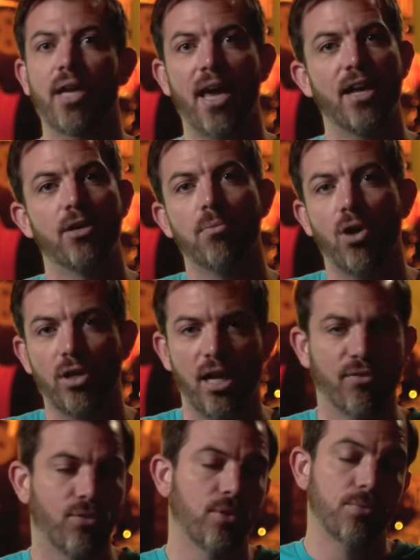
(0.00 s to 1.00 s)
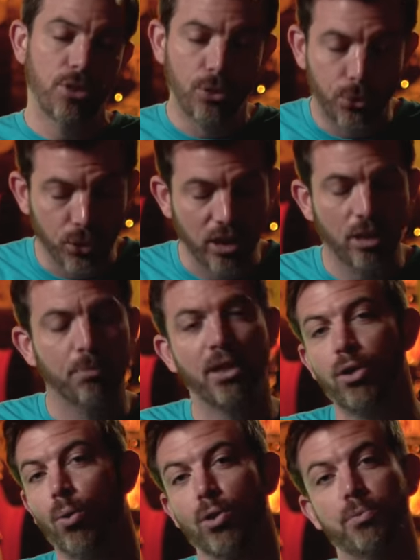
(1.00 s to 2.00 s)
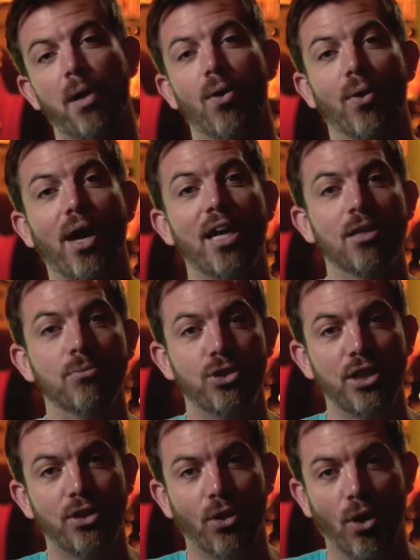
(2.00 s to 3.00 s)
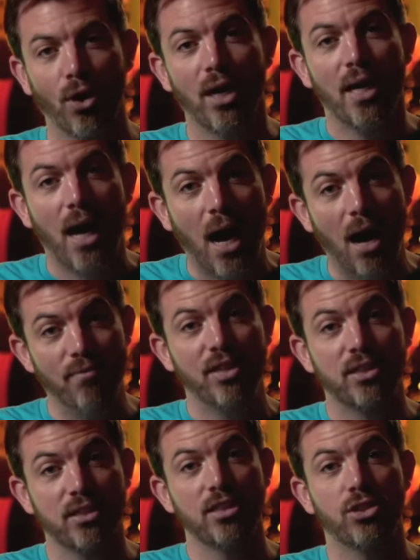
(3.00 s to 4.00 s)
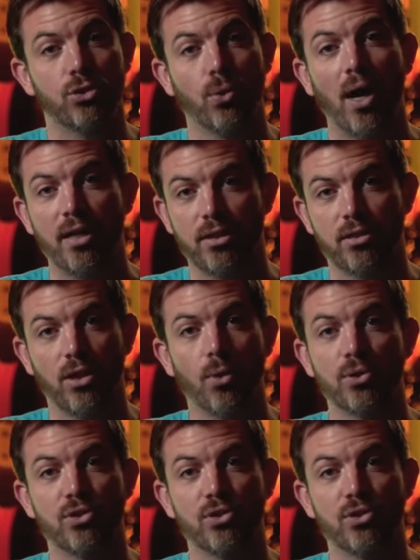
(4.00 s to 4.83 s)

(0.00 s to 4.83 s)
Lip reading: Cannonball effort, usually a big horsepower AMG car, obviously to try to go